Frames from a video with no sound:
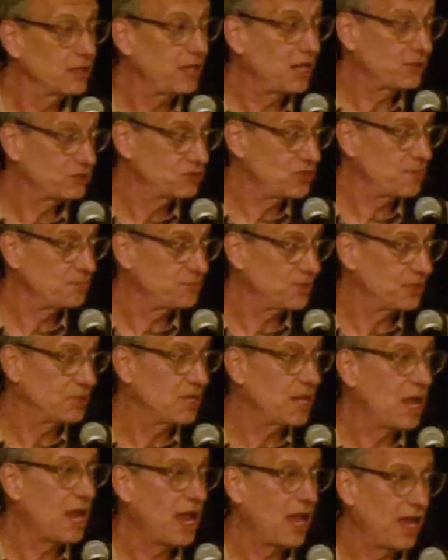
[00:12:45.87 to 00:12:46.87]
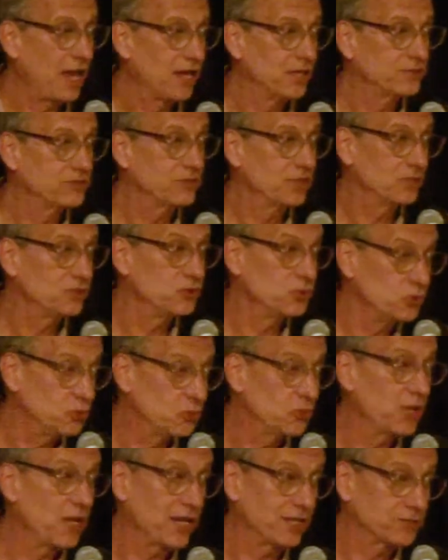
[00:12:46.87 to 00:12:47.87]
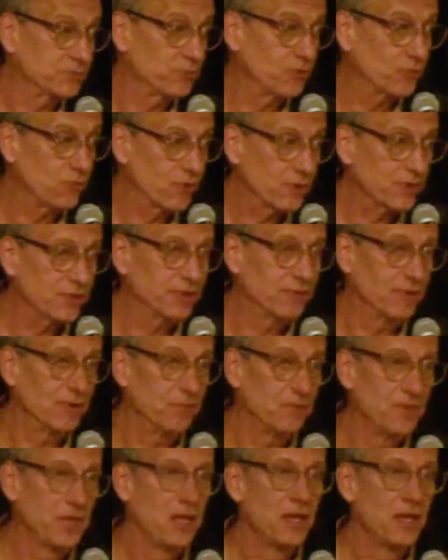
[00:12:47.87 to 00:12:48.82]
accepted as a new expert working group.